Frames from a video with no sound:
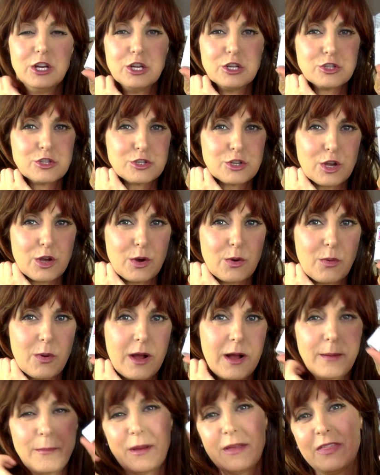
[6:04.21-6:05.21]
So,
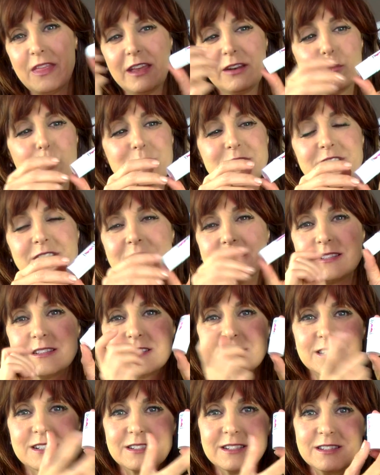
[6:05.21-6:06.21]
and then what's nice
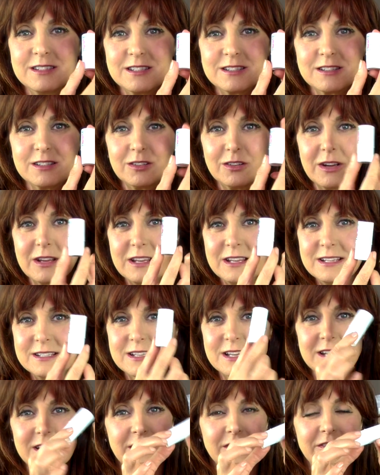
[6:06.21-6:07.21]
is it's in this little
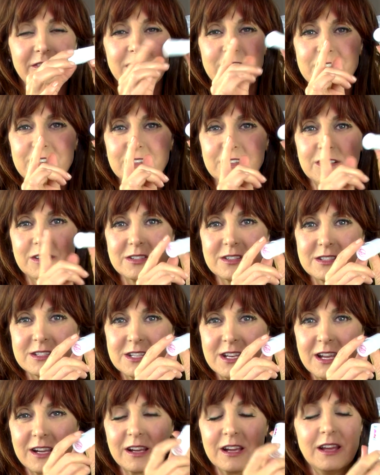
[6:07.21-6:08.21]
easy, convenient little
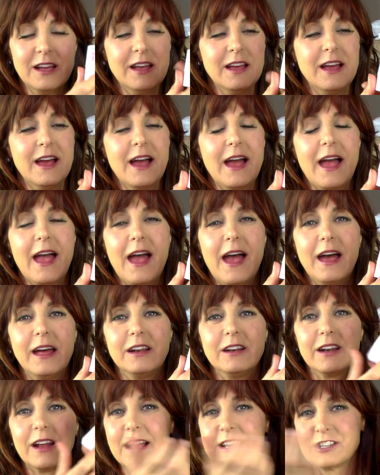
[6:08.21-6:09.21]
stick,
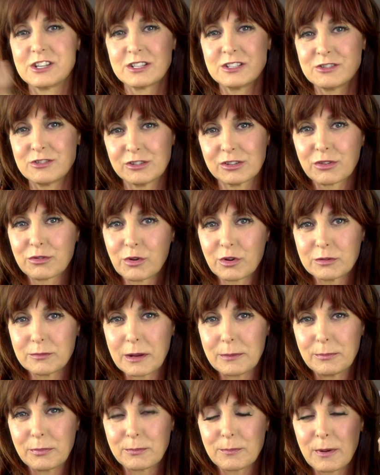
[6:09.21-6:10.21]
and I can just throw it in
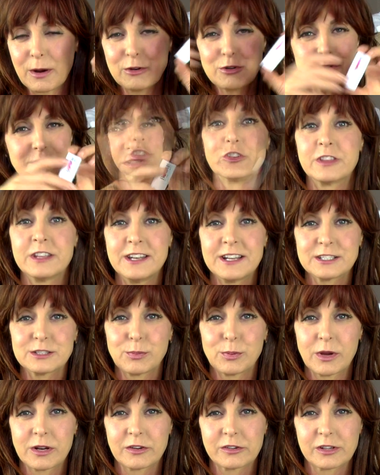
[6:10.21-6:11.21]
my purse. So the next
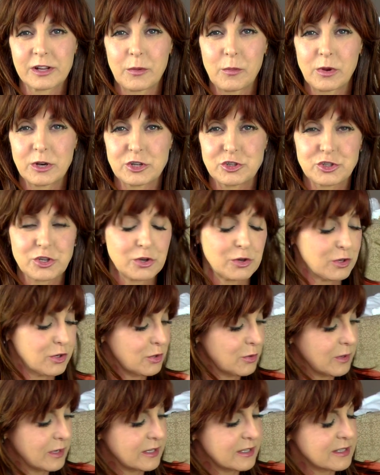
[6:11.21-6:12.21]
product I want to show
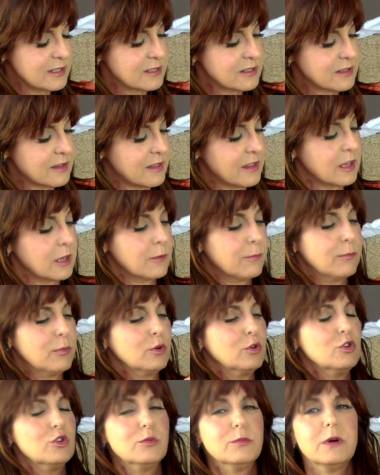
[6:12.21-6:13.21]
you is the
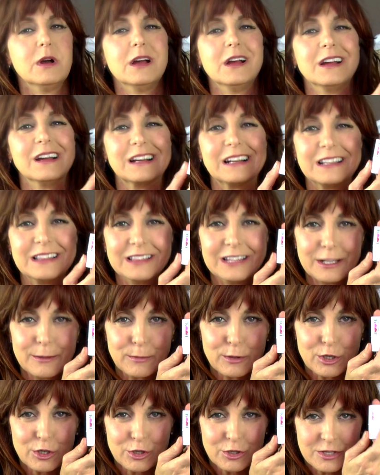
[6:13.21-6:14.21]
Boom
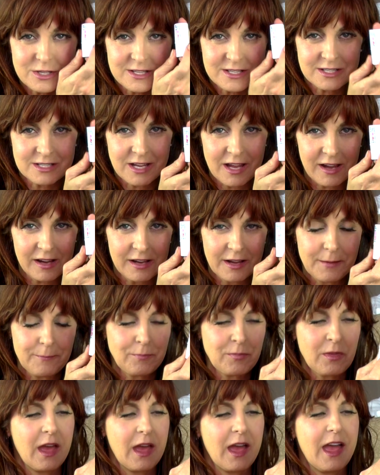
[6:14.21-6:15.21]
Glimmer Stick.
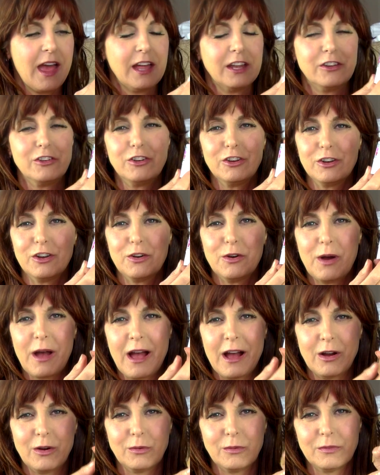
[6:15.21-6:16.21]
And you know
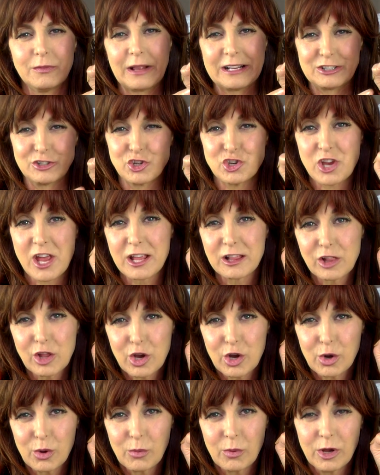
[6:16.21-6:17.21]
how
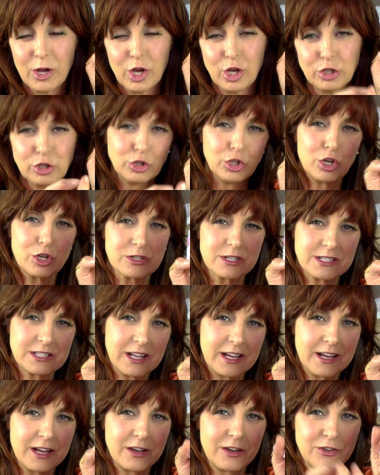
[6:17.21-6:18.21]
J-Lo looks
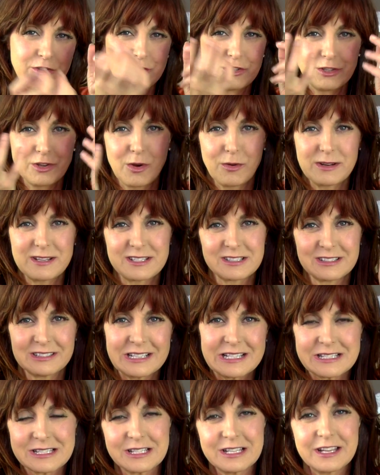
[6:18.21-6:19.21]
like she's always
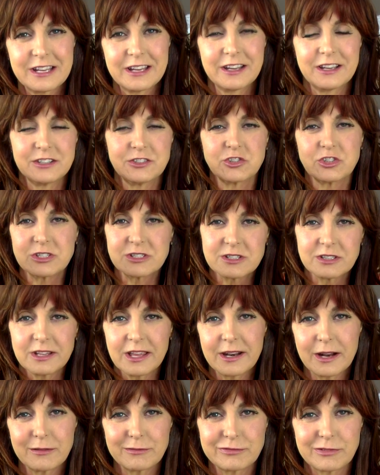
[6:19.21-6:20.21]
glistening and she's
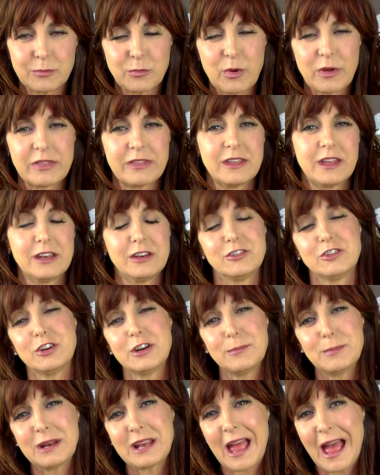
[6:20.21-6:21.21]
lit up from within. Do you
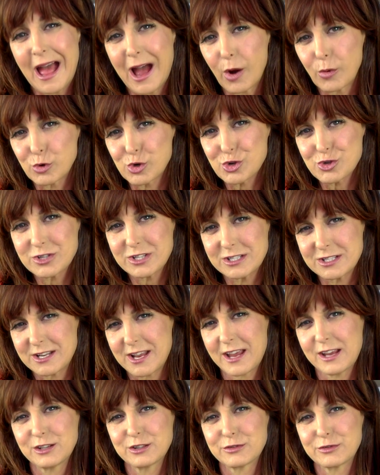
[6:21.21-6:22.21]
know how many hours it
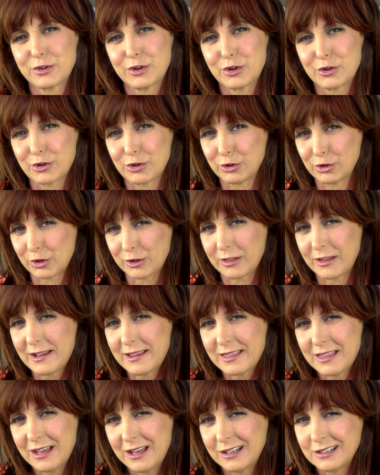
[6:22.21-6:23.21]
takes for her to look
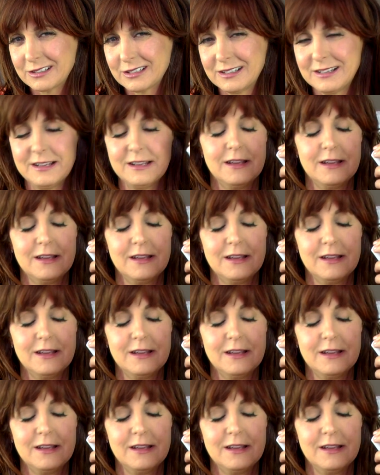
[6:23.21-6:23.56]
like that?